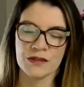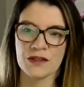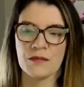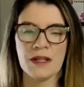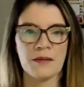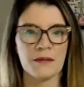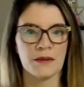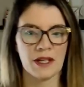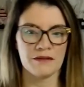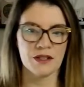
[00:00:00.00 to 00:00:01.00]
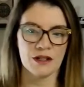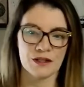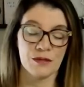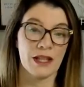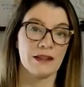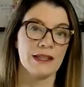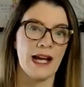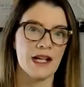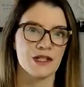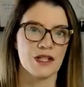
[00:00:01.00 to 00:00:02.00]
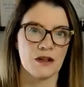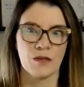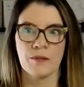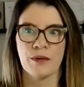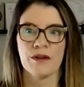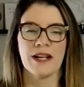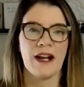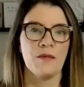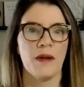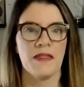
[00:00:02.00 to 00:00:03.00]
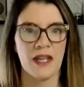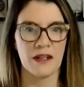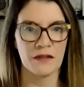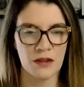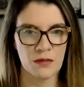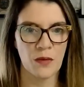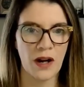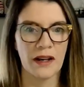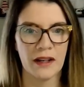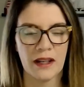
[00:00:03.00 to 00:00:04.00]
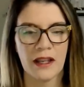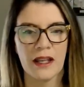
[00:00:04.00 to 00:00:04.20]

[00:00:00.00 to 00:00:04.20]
So many people that I've talked to, like last year, were burnt out by the end of Q1,